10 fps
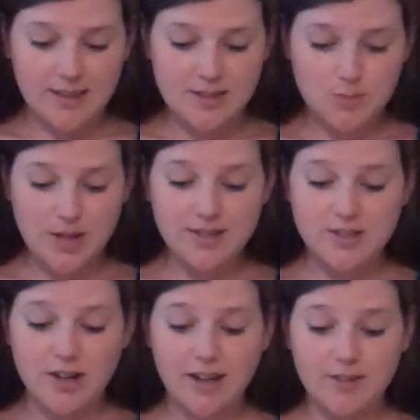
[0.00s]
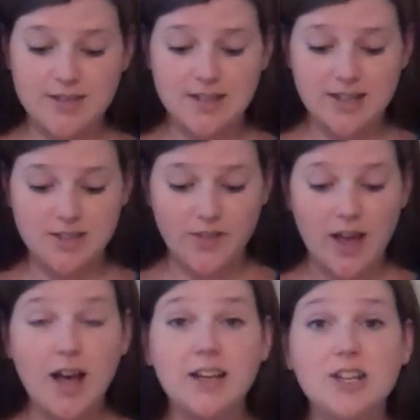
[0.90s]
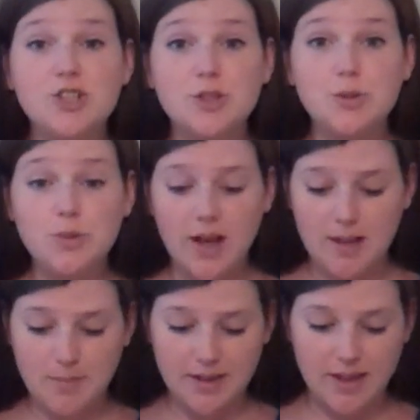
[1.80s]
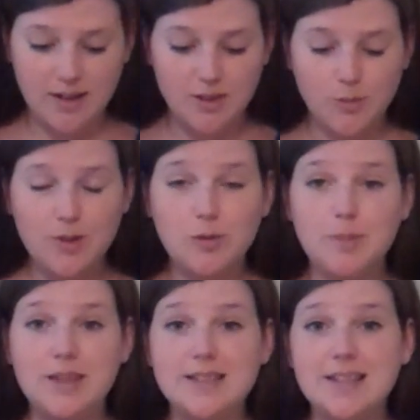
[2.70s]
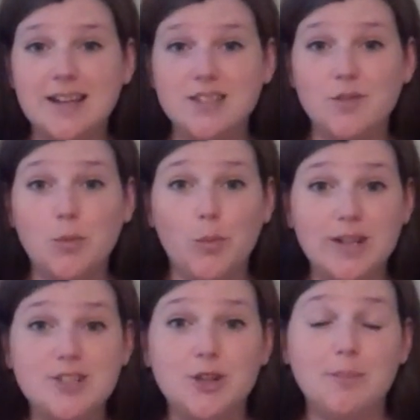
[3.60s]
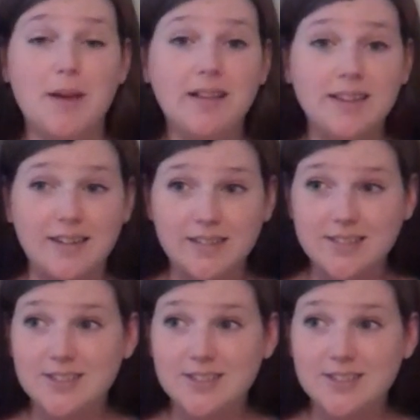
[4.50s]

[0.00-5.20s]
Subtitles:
this week is starting out the size of a honeydew, and by the end of the week will be the size of a winter melon.